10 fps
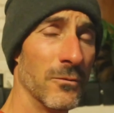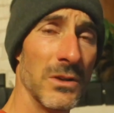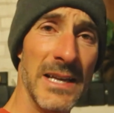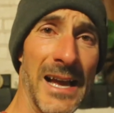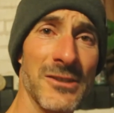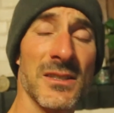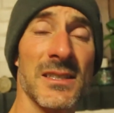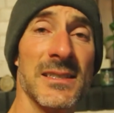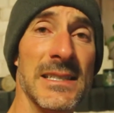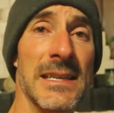Really anxious
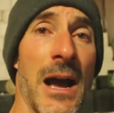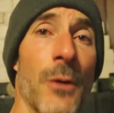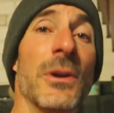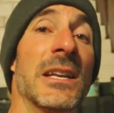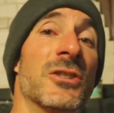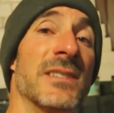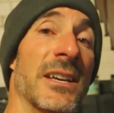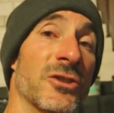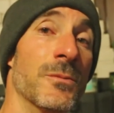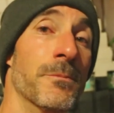to see how each
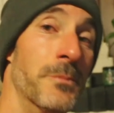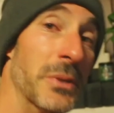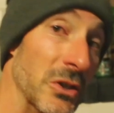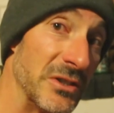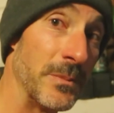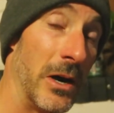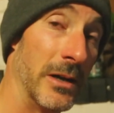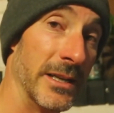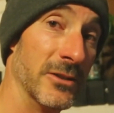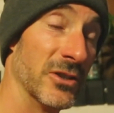session builds
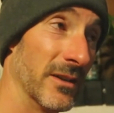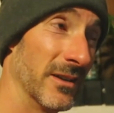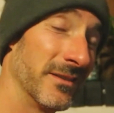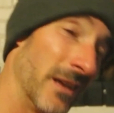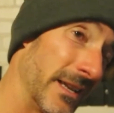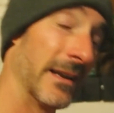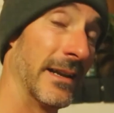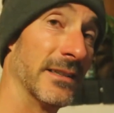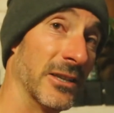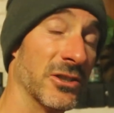upon each other. Again,
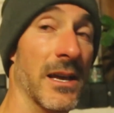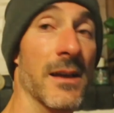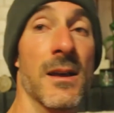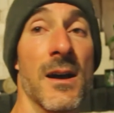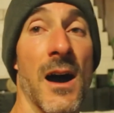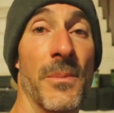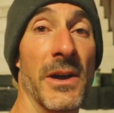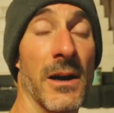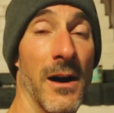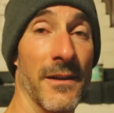I touched a
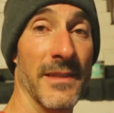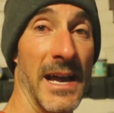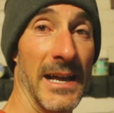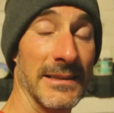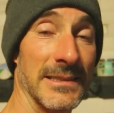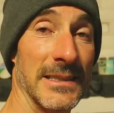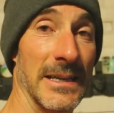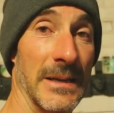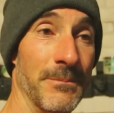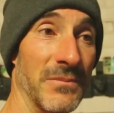bit on that
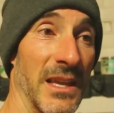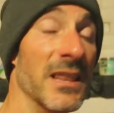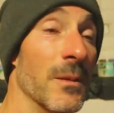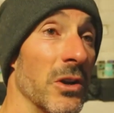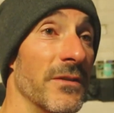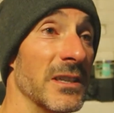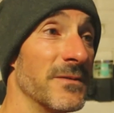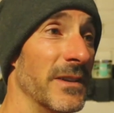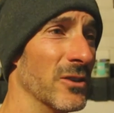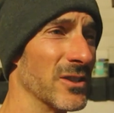in the
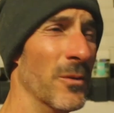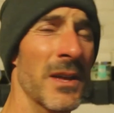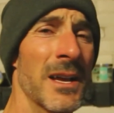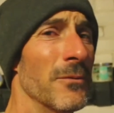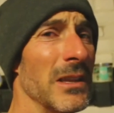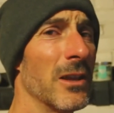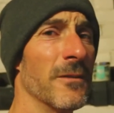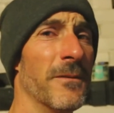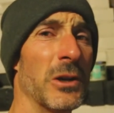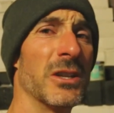previous video, so really
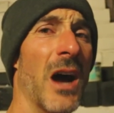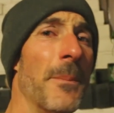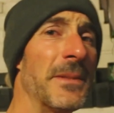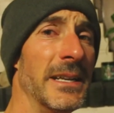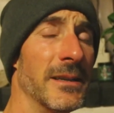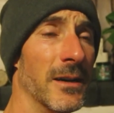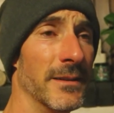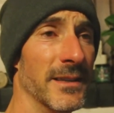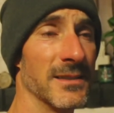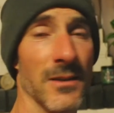looking forward to updating
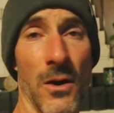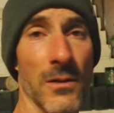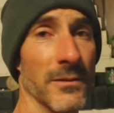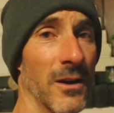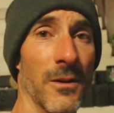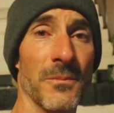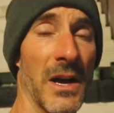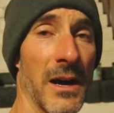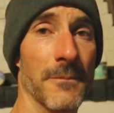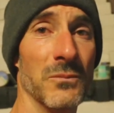on this. All in
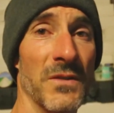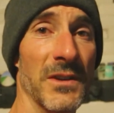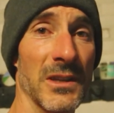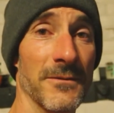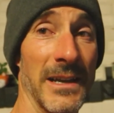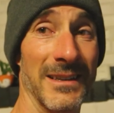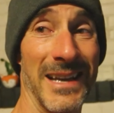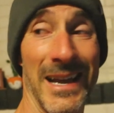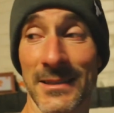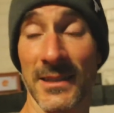all, feeling
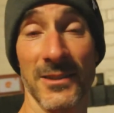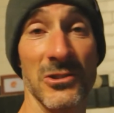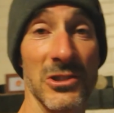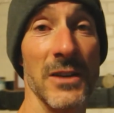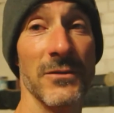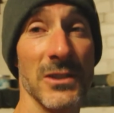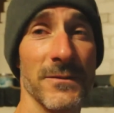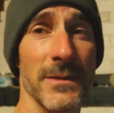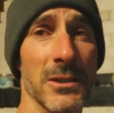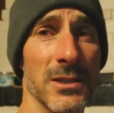fantastic. Chief
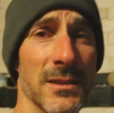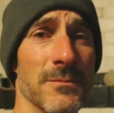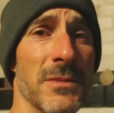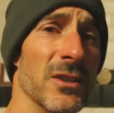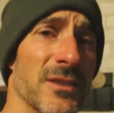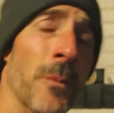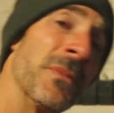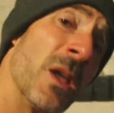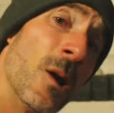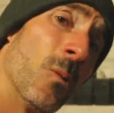just finished his meal,
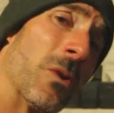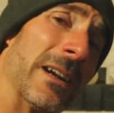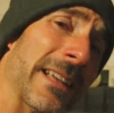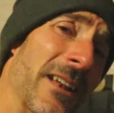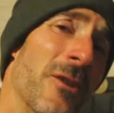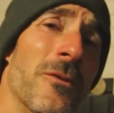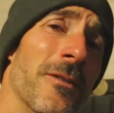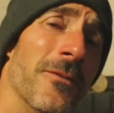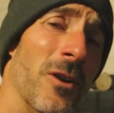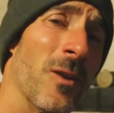so we're gonna get
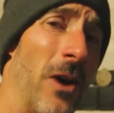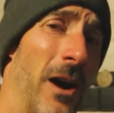out for a